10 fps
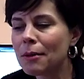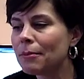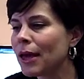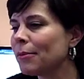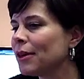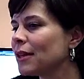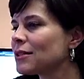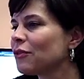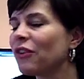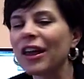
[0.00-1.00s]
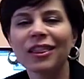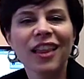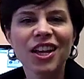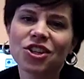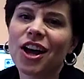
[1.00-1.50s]
Maybe it's a fun
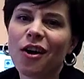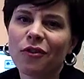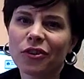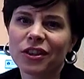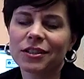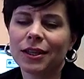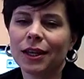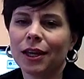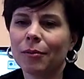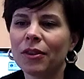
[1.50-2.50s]
lunch out for the team.